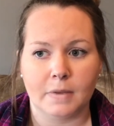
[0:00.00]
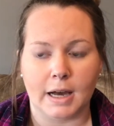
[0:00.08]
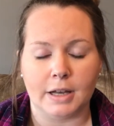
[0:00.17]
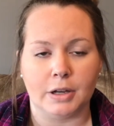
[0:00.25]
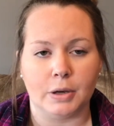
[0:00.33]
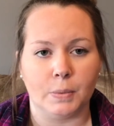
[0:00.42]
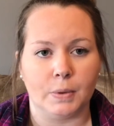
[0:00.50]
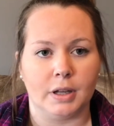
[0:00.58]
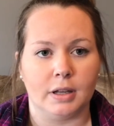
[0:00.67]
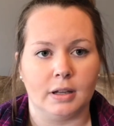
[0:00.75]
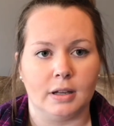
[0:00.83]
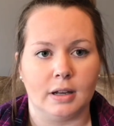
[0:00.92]
I know
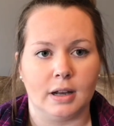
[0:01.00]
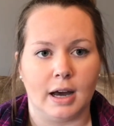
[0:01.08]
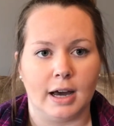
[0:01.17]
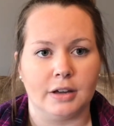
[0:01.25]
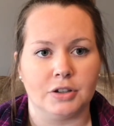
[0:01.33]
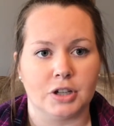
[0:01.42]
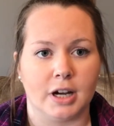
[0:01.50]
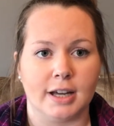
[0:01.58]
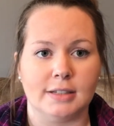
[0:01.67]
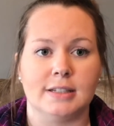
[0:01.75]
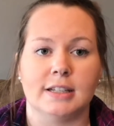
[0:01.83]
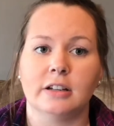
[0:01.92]
when I try
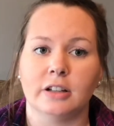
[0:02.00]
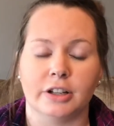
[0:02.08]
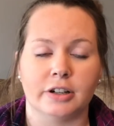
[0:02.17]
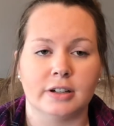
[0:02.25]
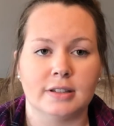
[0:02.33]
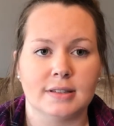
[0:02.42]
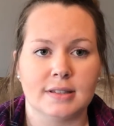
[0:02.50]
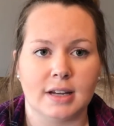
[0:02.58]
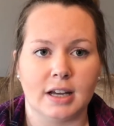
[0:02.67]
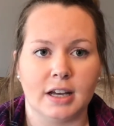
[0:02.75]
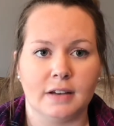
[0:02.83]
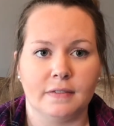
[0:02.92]
and declutter and
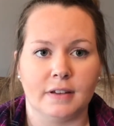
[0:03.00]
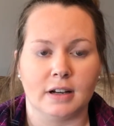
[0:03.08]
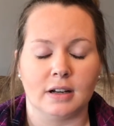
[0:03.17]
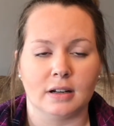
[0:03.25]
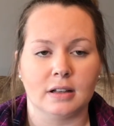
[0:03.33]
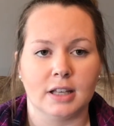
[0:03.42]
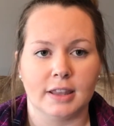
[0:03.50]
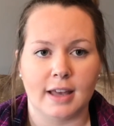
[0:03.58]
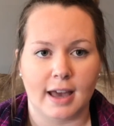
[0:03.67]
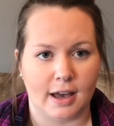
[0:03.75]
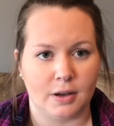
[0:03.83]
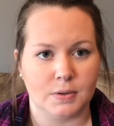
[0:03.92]
stuff and clean the
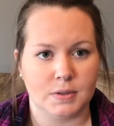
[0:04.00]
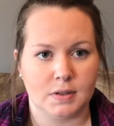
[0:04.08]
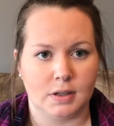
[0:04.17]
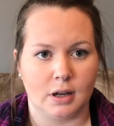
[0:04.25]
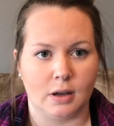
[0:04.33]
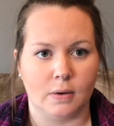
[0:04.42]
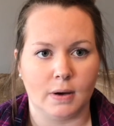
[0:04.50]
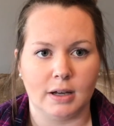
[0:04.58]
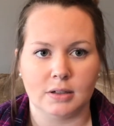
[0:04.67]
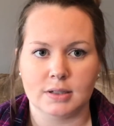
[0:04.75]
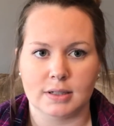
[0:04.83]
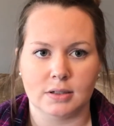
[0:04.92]
house, you know,
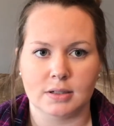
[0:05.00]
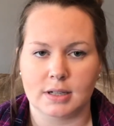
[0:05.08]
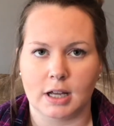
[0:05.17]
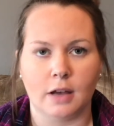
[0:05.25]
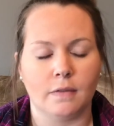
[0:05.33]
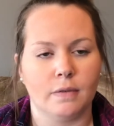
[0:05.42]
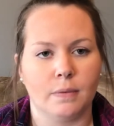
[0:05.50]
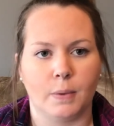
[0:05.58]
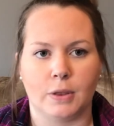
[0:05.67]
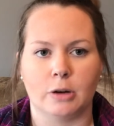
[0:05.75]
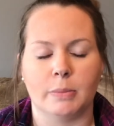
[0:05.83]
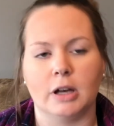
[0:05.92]
I'll sell stuff,
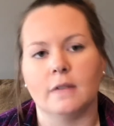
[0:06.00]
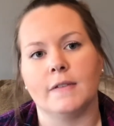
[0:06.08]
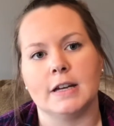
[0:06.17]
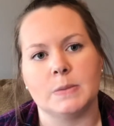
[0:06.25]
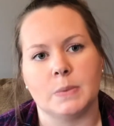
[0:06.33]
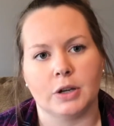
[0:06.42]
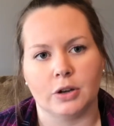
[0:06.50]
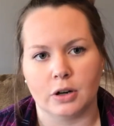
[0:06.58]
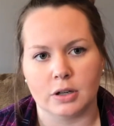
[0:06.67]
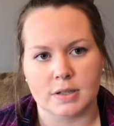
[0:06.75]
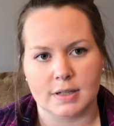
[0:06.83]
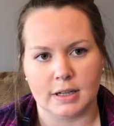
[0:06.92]
whether it be on Facebook
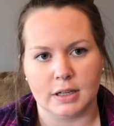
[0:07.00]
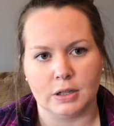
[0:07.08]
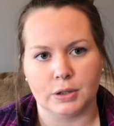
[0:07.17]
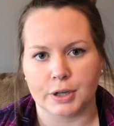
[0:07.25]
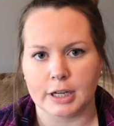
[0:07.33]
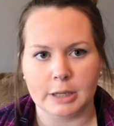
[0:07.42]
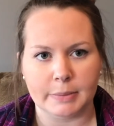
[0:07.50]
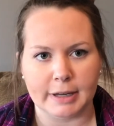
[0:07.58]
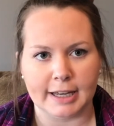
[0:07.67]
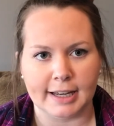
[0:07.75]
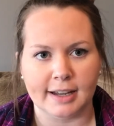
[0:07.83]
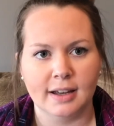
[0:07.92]
yard sale or
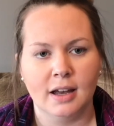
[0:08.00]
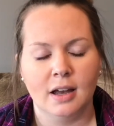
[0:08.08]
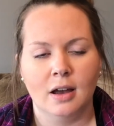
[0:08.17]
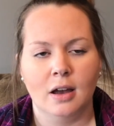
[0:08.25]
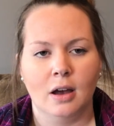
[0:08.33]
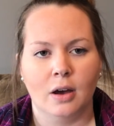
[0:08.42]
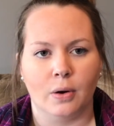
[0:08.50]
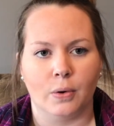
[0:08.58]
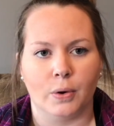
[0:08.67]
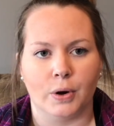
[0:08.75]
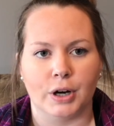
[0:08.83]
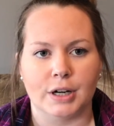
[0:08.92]
eBay
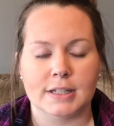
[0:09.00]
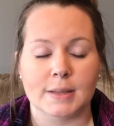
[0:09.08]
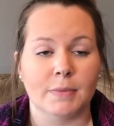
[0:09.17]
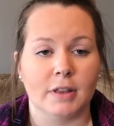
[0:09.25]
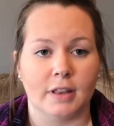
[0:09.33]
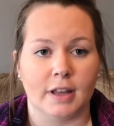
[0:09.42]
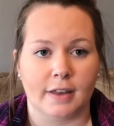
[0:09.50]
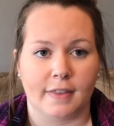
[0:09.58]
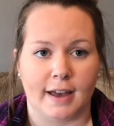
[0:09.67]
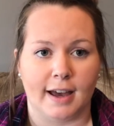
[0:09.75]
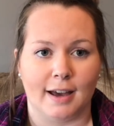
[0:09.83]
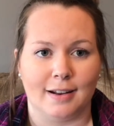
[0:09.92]
or something like
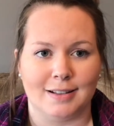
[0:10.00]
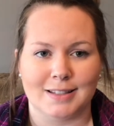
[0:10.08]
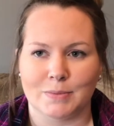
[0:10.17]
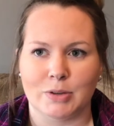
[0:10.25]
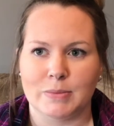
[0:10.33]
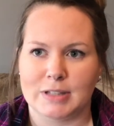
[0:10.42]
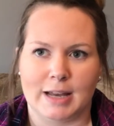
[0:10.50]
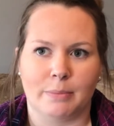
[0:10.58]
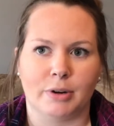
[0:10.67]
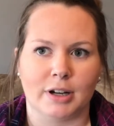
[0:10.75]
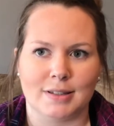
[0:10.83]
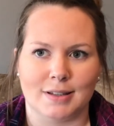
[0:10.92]
that, and sometimes that
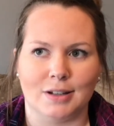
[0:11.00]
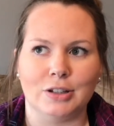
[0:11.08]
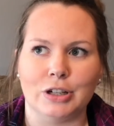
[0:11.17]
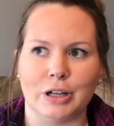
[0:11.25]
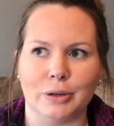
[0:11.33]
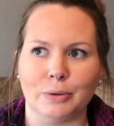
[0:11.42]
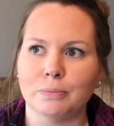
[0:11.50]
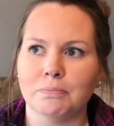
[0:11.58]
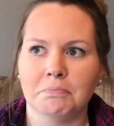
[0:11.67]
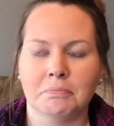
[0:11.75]
brings in, you know,